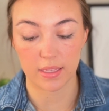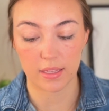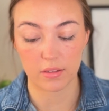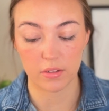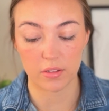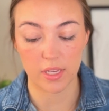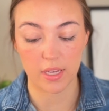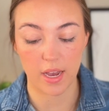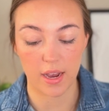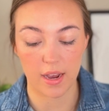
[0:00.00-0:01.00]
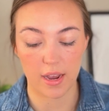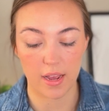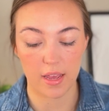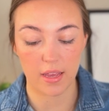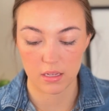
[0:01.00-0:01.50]
they look like
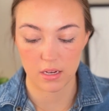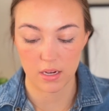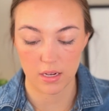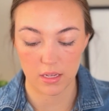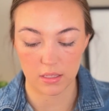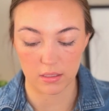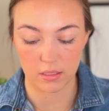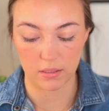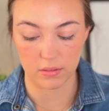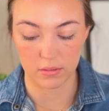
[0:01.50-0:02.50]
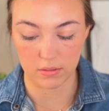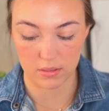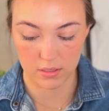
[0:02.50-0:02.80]
high glow